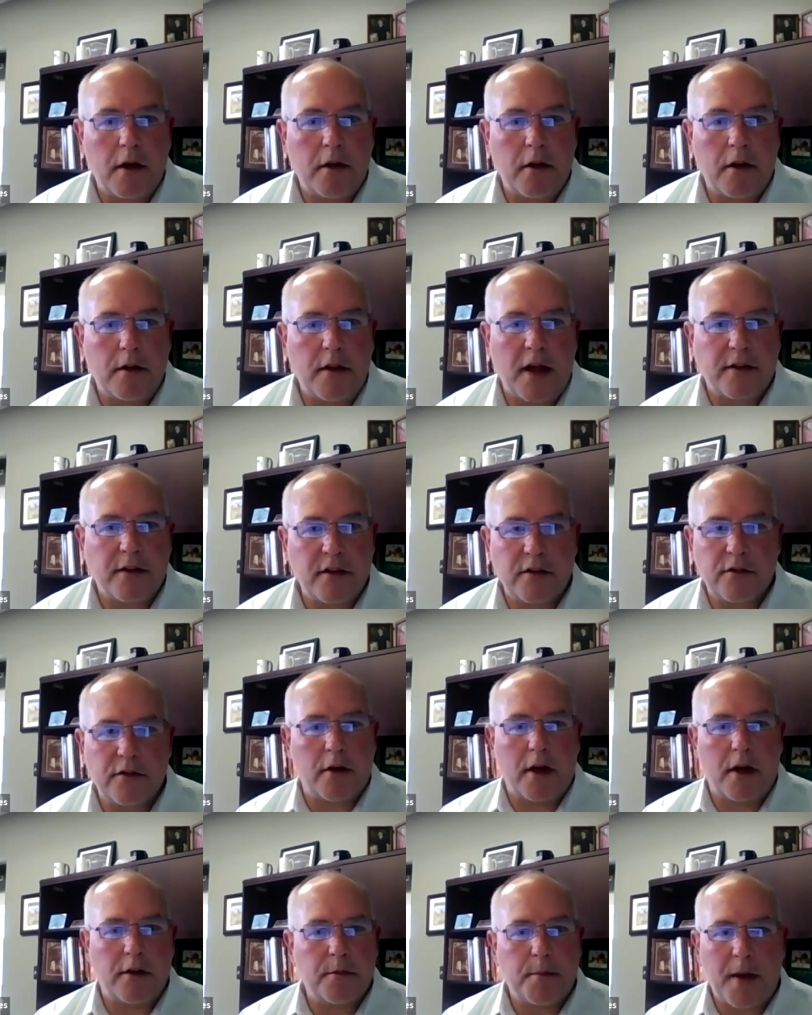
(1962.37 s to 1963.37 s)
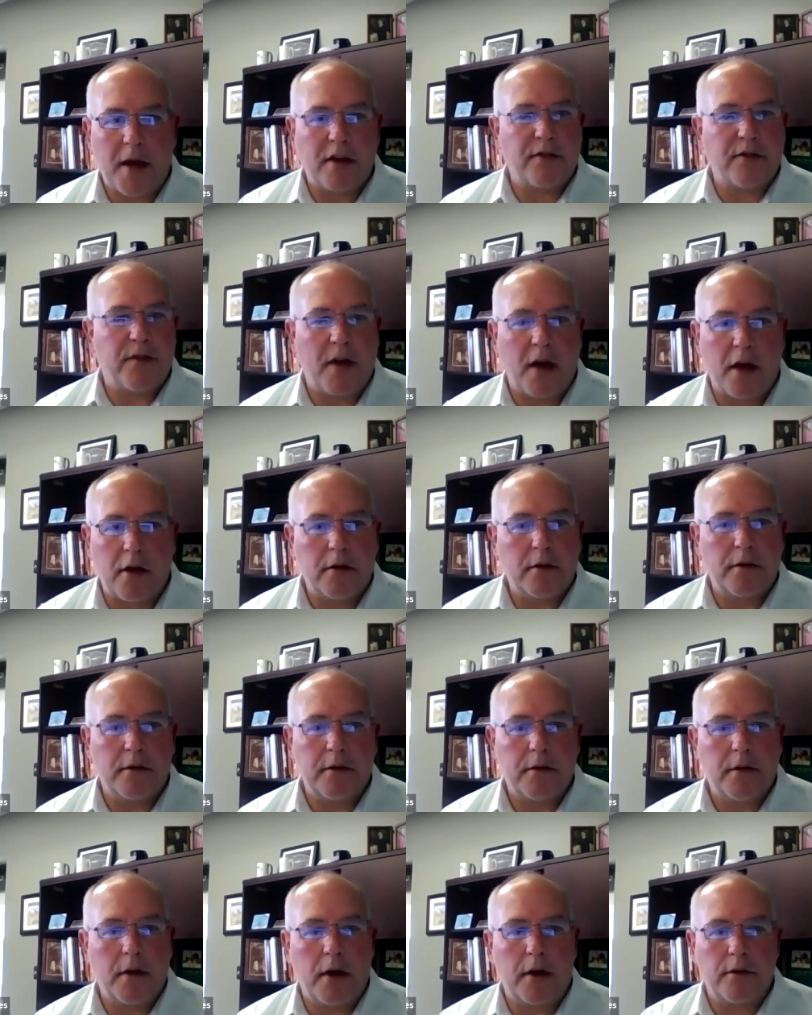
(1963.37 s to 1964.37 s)
That's his grades, pass-fail.
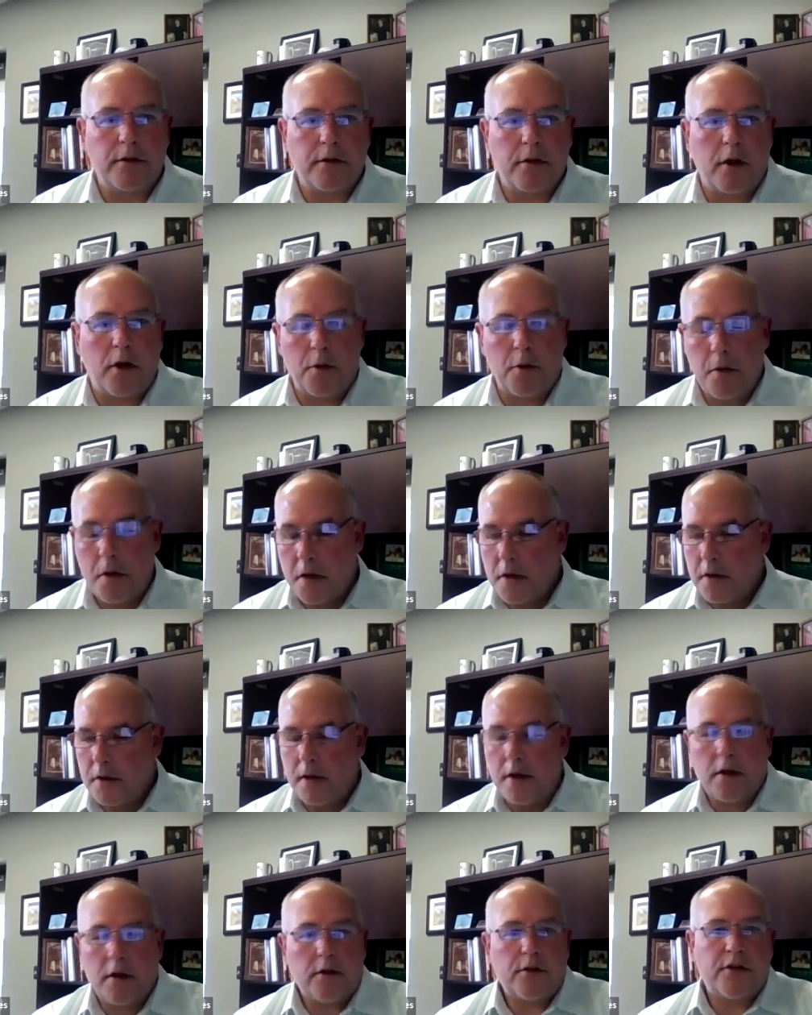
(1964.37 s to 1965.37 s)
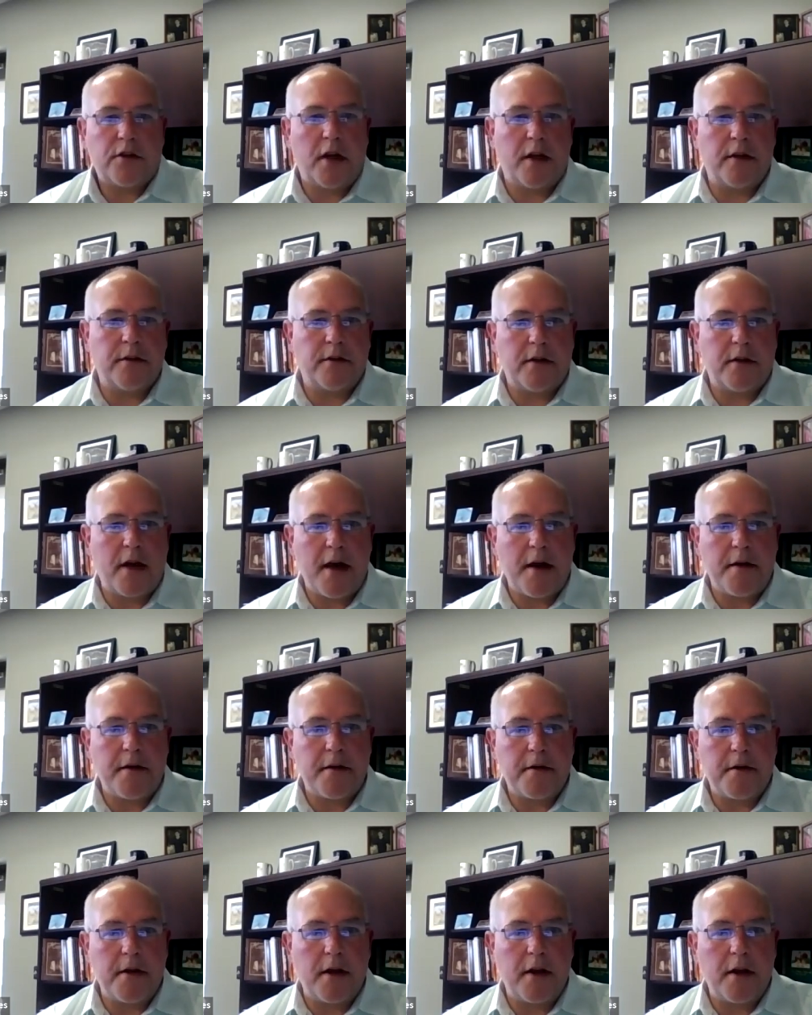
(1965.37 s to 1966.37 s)
And so he understands
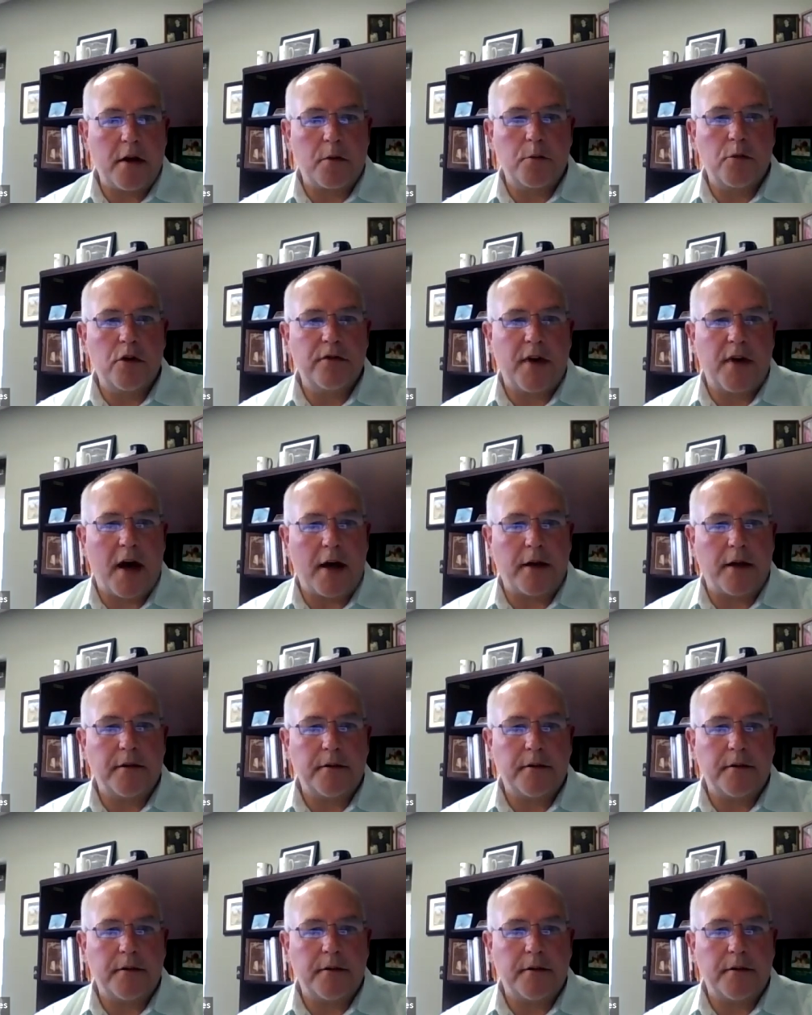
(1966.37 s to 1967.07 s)
that, and he'll move on.